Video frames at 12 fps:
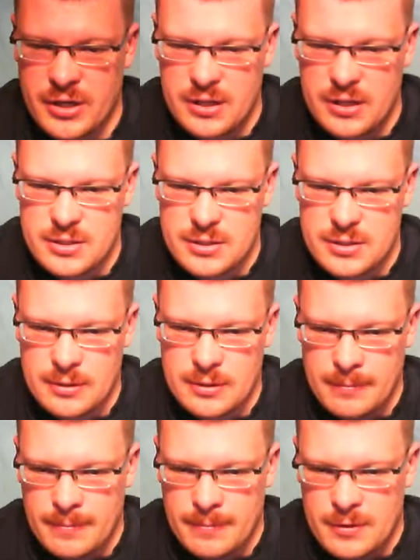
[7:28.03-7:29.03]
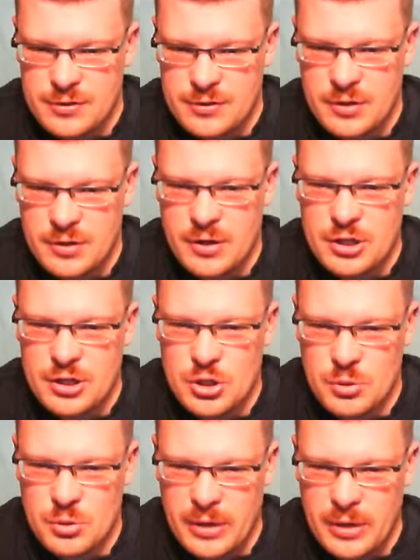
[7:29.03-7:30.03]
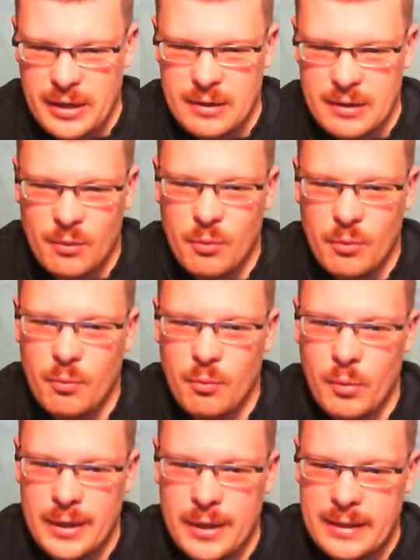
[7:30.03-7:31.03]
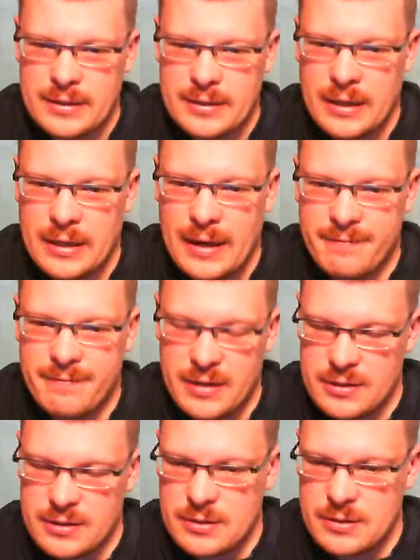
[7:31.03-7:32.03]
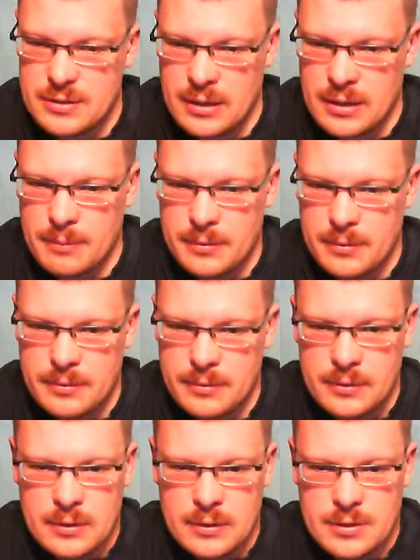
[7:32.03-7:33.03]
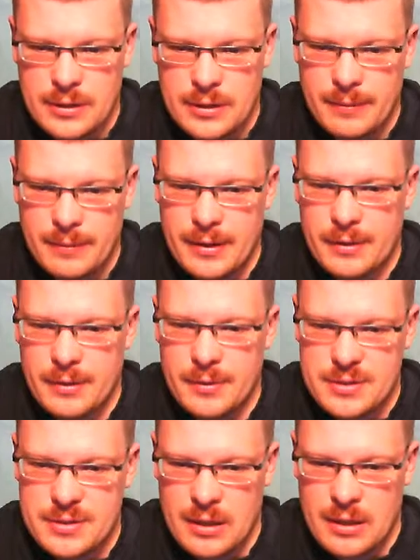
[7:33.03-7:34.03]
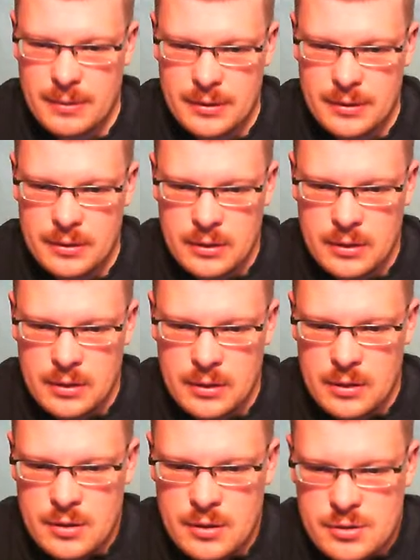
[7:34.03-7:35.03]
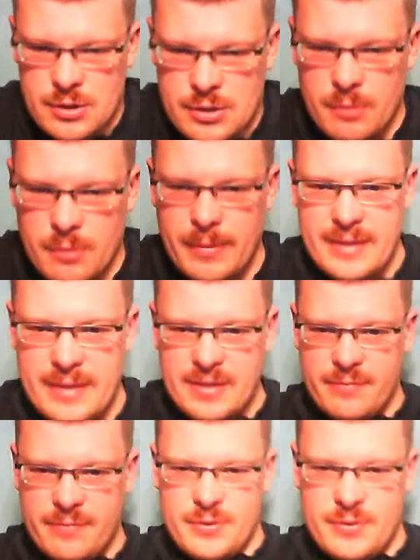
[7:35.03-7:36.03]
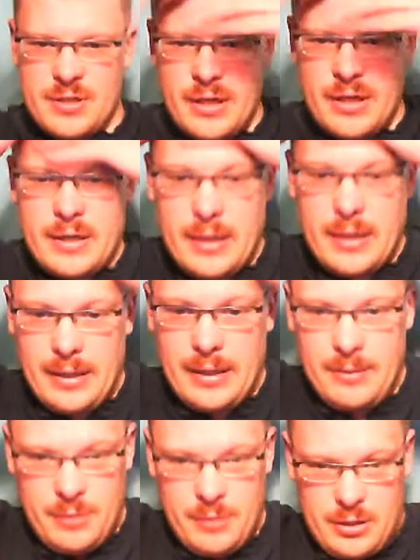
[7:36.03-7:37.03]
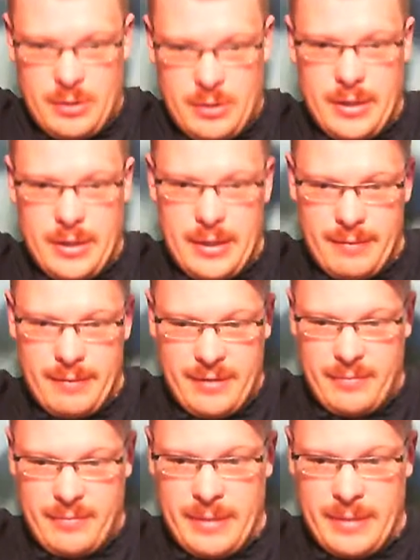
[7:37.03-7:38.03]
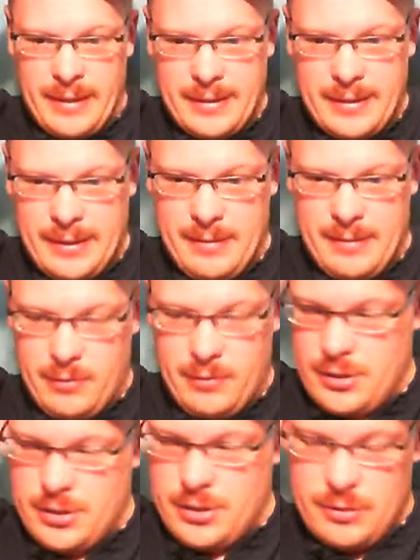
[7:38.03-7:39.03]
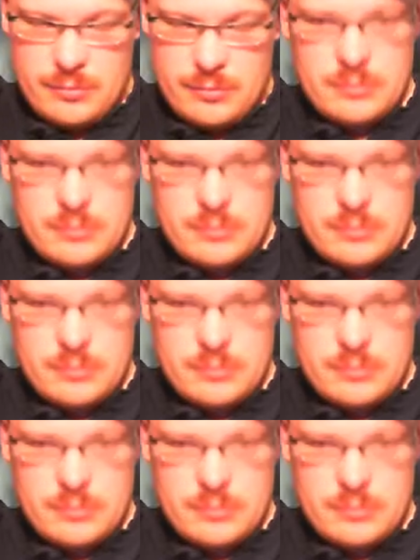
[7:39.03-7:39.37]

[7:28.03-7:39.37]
is so you can tune in when it, the live feed's up so that way you know what's coming. So that's it for tonight. I am going to get ready for bed. I am going to